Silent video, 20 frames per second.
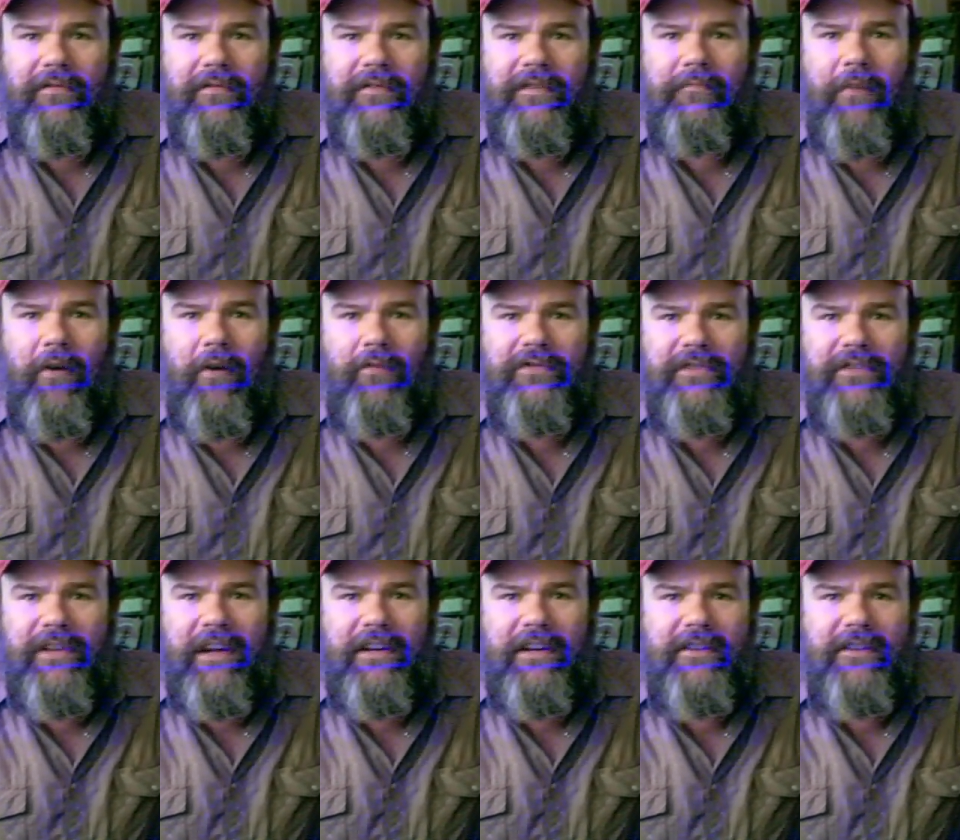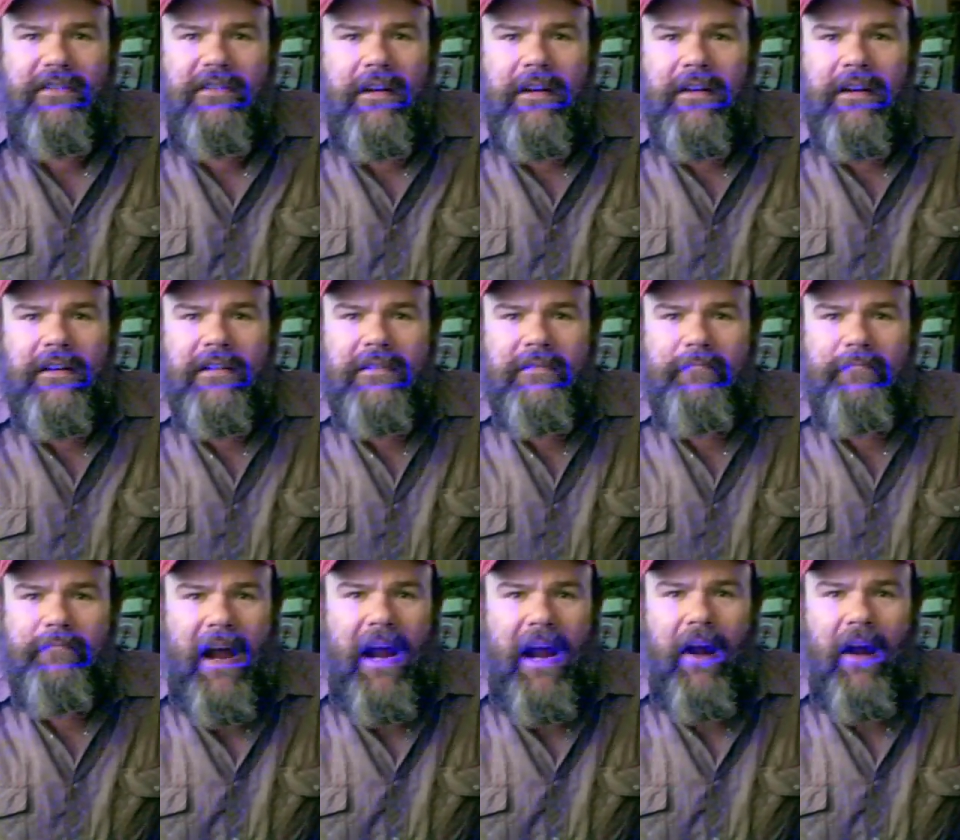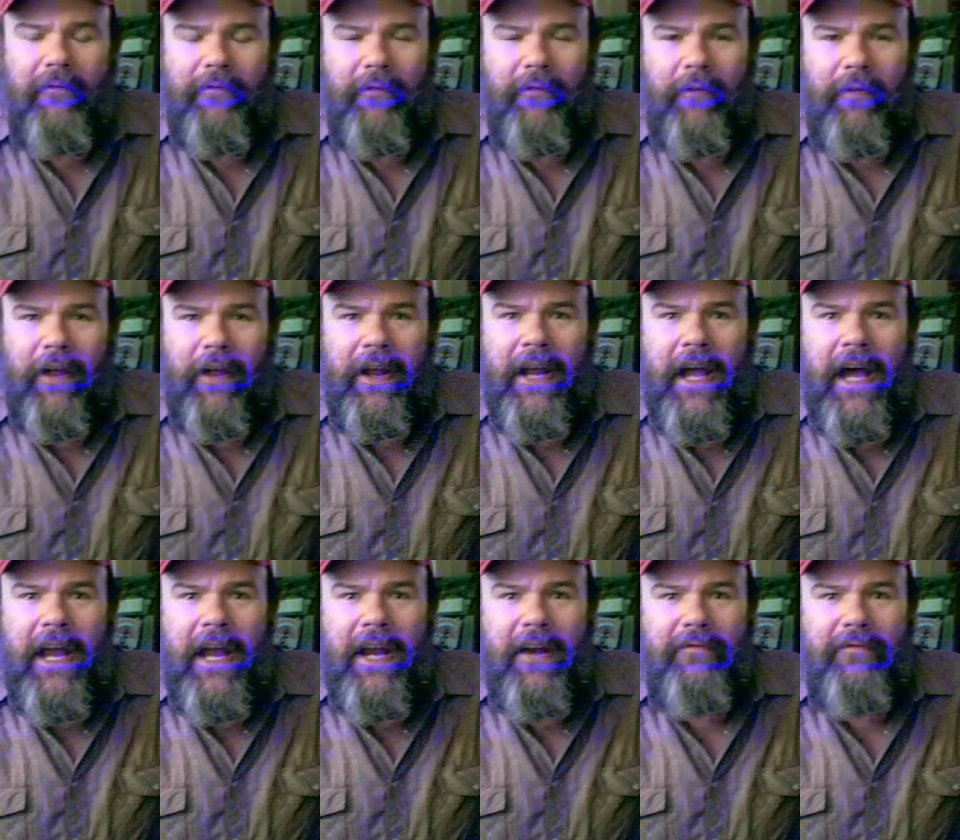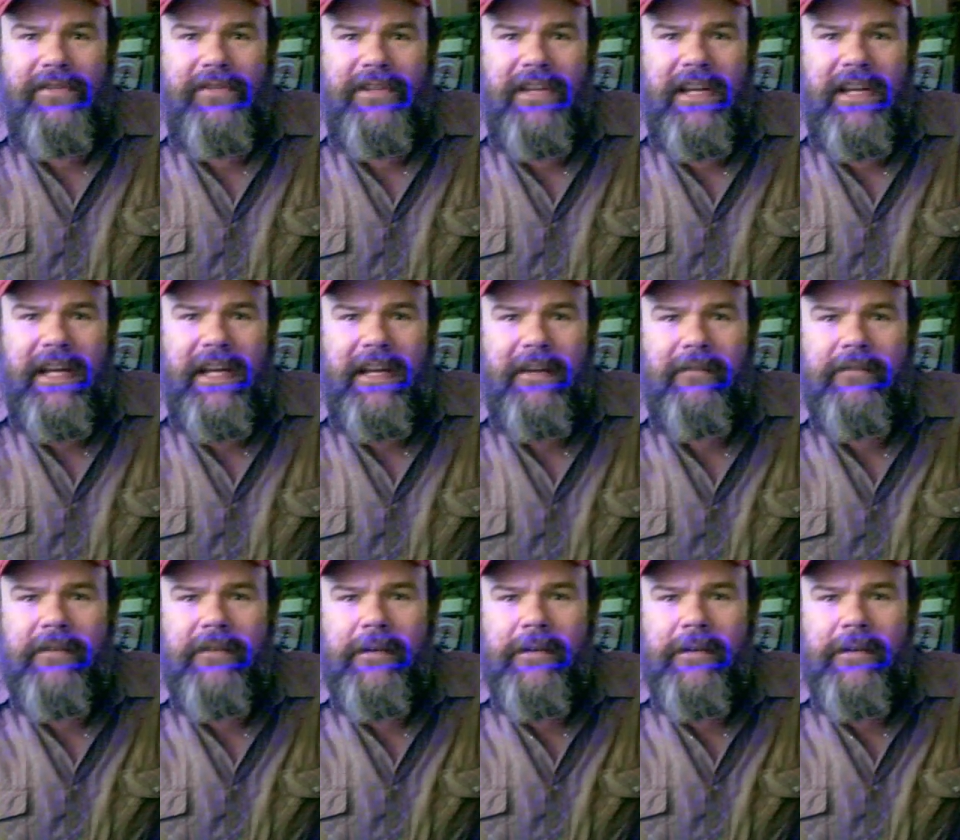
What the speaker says: It was the most powerful thing I'd ever seen.